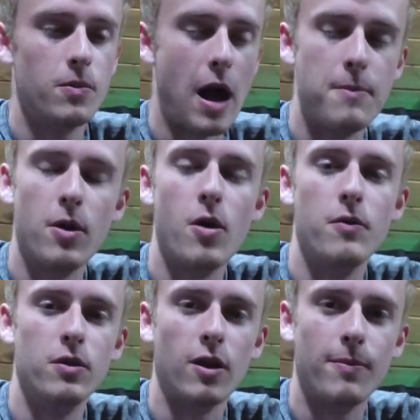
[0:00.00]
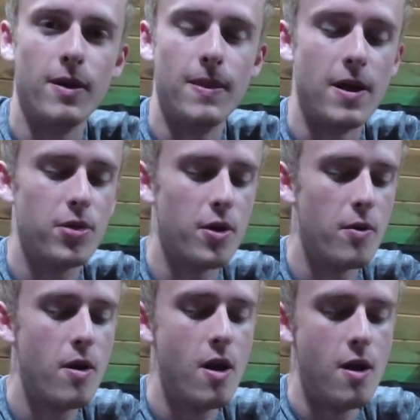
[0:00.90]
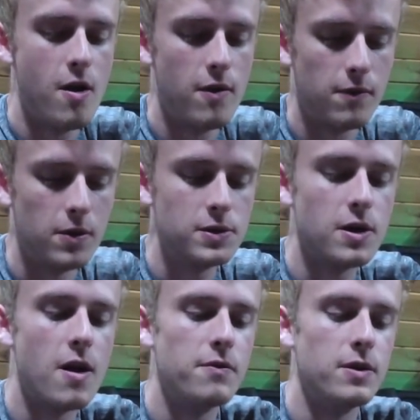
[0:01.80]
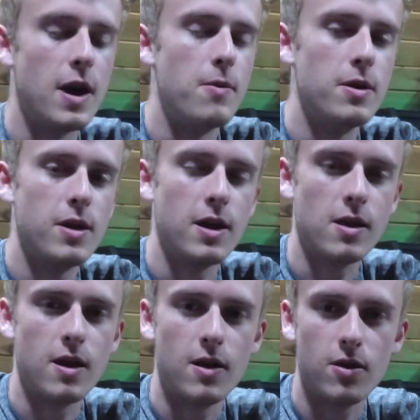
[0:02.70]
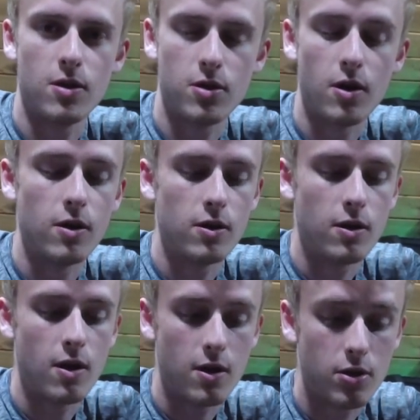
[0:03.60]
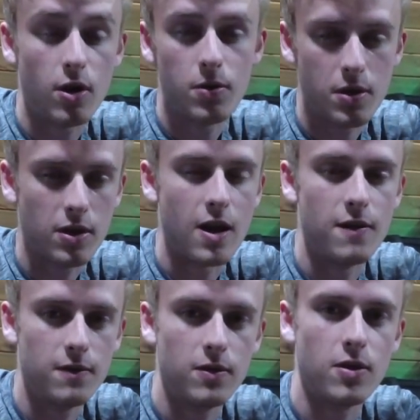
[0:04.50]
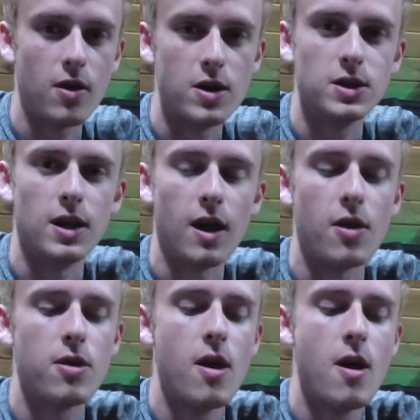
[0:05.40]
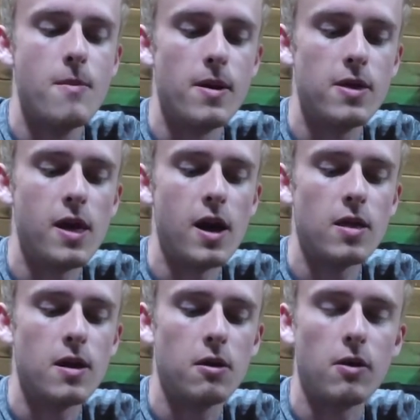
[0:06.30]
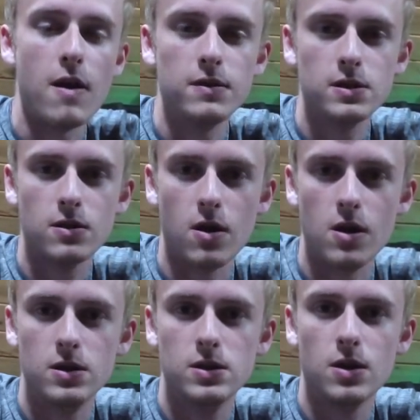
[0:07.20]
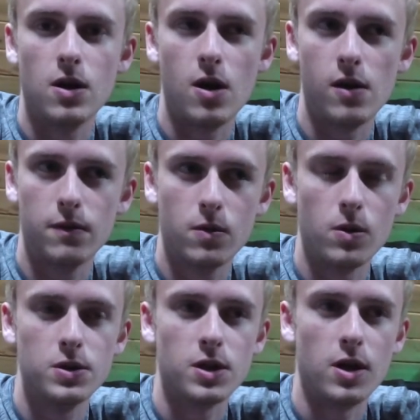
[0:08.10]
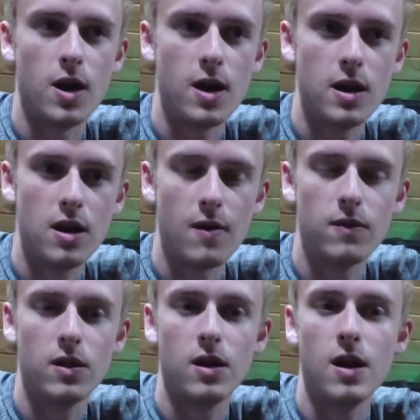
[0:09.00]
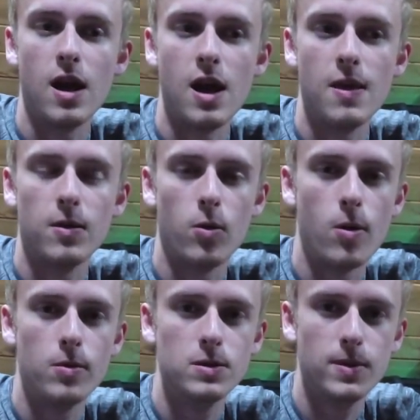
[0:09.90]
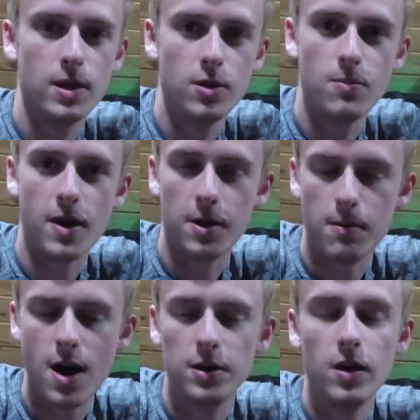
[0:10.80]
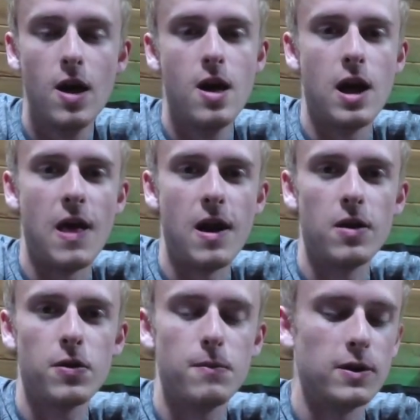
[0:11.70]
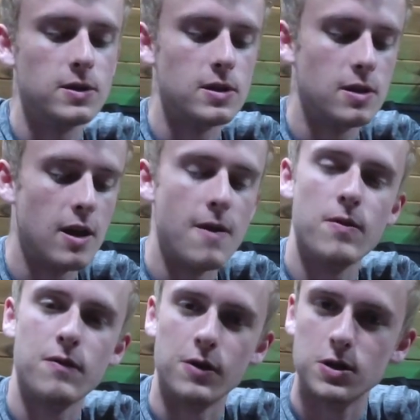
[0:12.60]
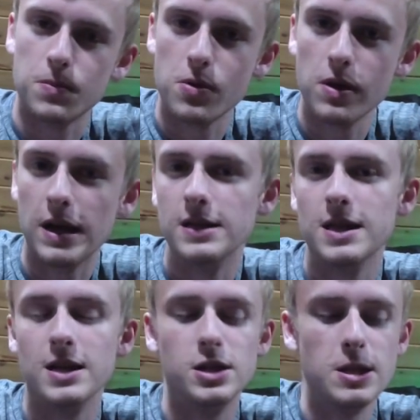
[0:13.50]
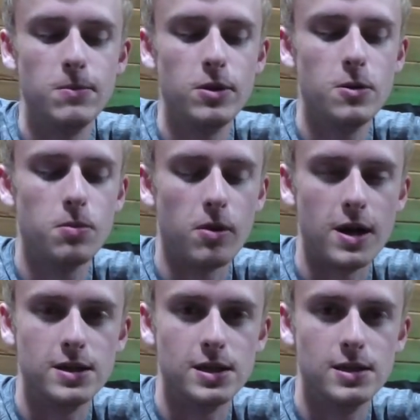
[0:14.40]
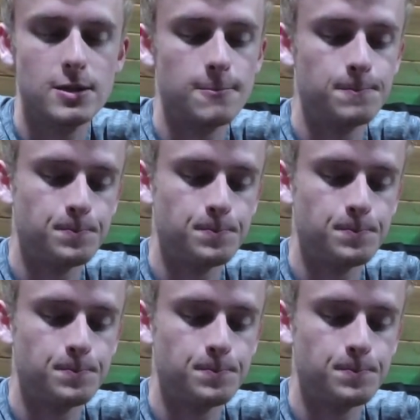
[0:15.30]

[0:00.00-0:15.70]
I'm going to hopefully explain that. So first off, I want to take today's start this kind of discussion, I guess, by saying that graphics cards, of course, are not indefinite, and there will always be a new, better model. And that also brings us to kind of the first point, is that GPU prices